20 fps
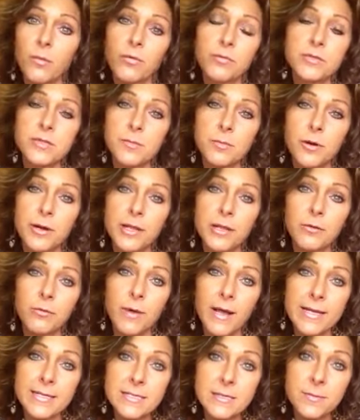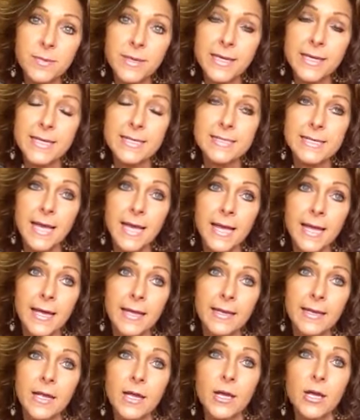I want to bring you recipes
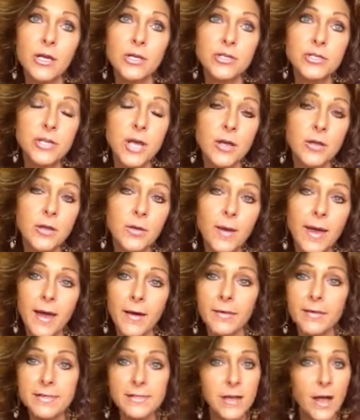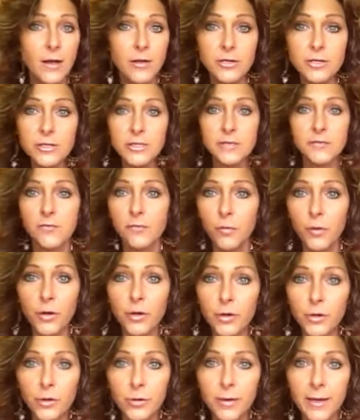and show you how it's not just
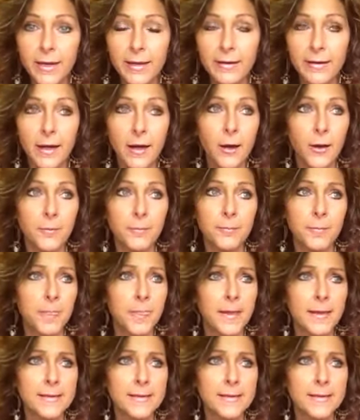fruit and um,